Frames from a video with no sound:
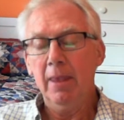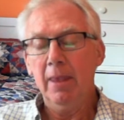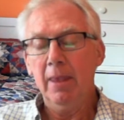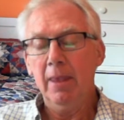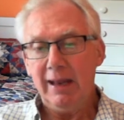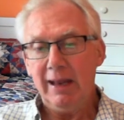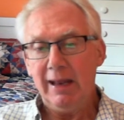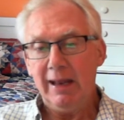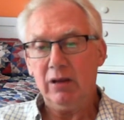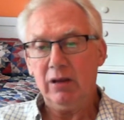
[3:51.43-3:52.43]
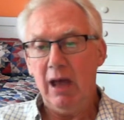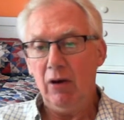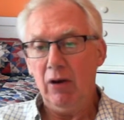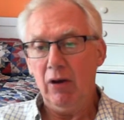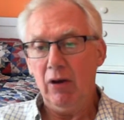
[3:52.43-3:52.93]
financial
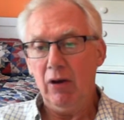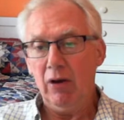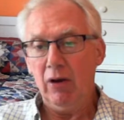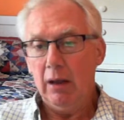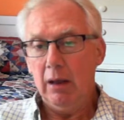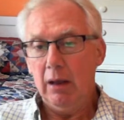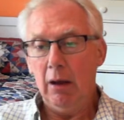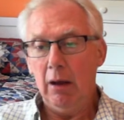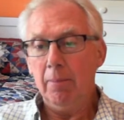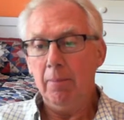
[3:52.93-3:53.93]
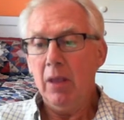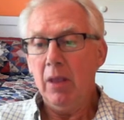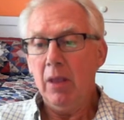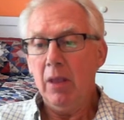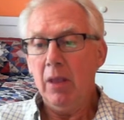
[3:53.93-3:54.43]
accounting,
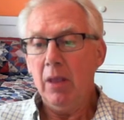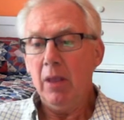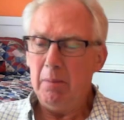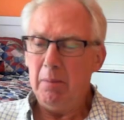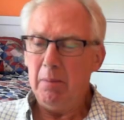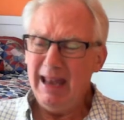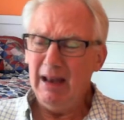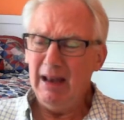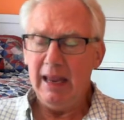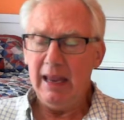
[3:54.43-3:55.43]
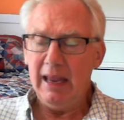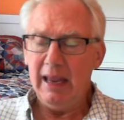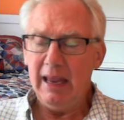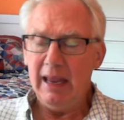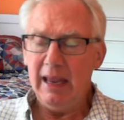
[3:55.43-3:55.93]
but mainly in
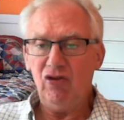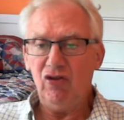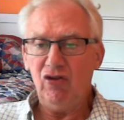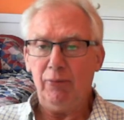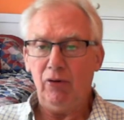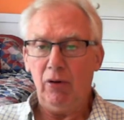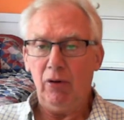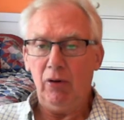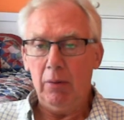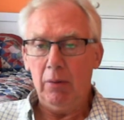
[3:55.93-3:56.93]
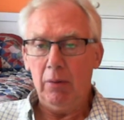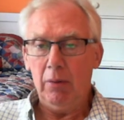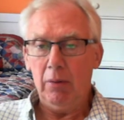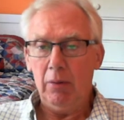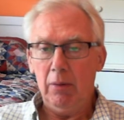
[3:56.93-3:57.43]
this chapter,
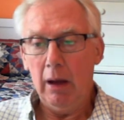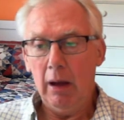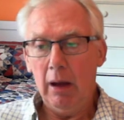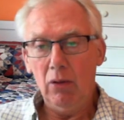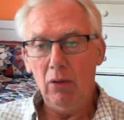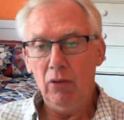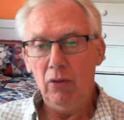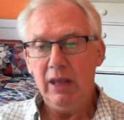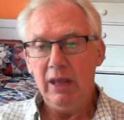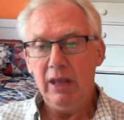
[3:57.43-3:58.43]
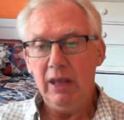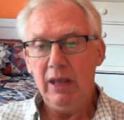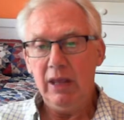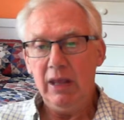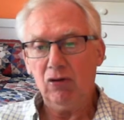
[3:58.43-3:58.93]
the
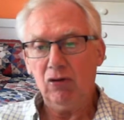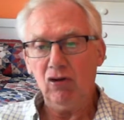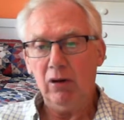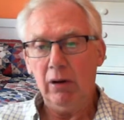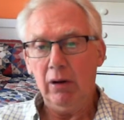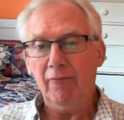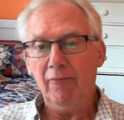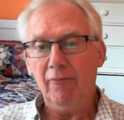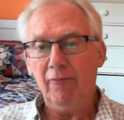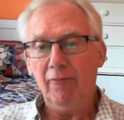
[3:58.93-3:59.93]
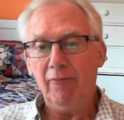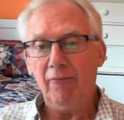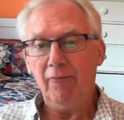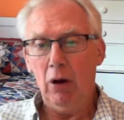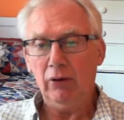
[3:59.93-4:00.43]
introduction of product
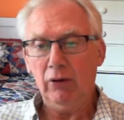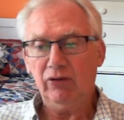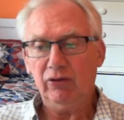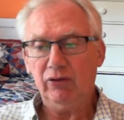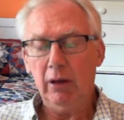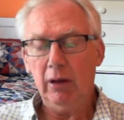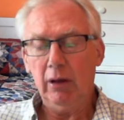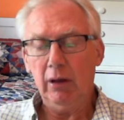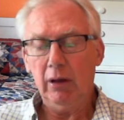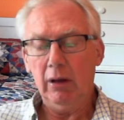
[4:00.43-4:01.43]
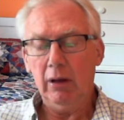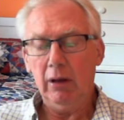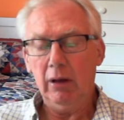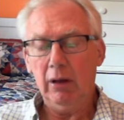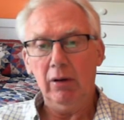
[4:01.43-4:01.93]
cost, the
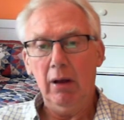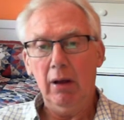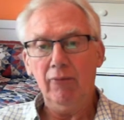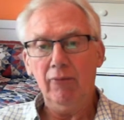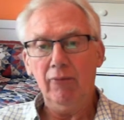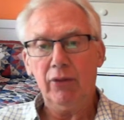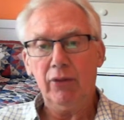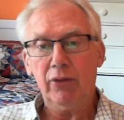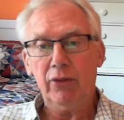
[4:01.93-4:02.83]
introduction of the 3